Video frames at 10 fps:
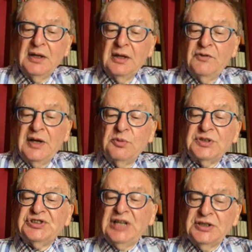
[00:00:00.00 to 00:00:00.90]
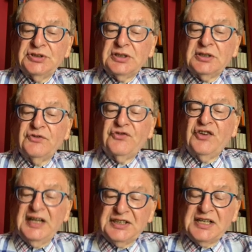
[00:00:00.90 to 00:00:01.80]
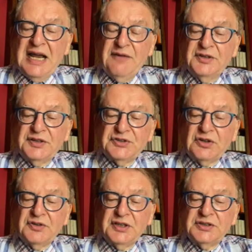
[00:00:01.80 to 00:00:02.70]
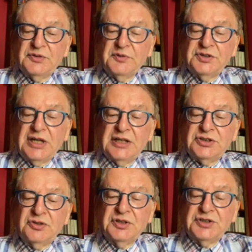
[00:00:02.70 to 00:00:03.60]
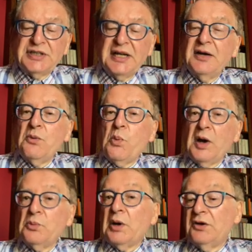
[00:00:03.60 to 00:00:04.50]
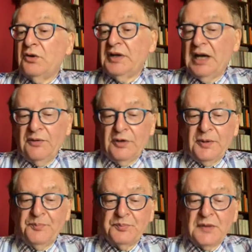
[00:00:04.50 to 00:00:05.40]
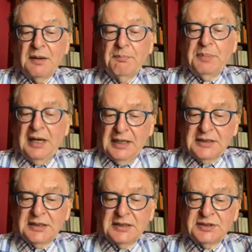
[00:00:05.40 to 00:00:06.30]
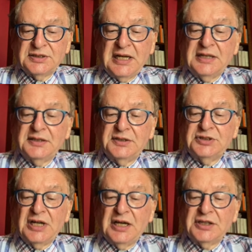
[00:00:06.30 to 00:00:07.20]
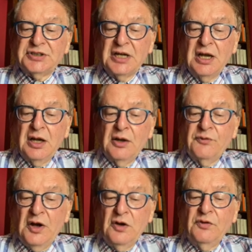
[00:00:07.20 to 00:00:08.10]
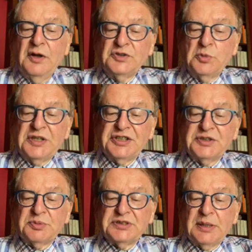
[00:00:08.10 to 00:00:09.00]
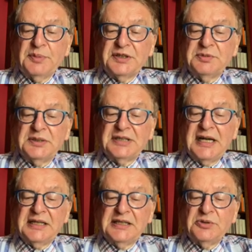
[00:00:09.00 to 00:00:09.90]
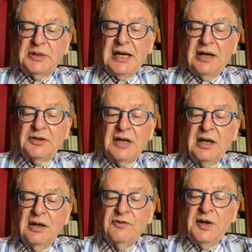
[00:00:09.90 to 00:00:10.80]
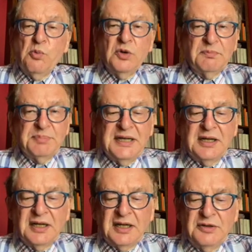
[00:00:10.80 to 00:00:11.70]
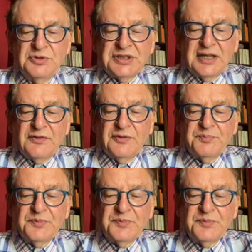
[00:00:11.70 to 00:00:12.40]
There was such conflicting evidence on this that the judge couldn't say one way or the other. But, stated the judge, though those wishes were something to be taken into account, they wouldn't be conclusive.